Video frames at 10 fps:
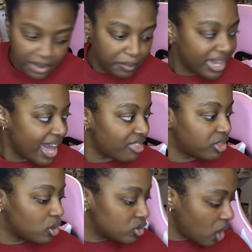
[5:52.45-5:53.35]
But yeah,
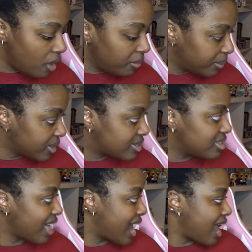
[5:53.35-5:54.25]
those are the books
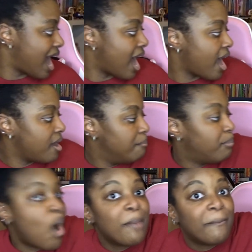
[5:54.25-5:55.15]
that I bought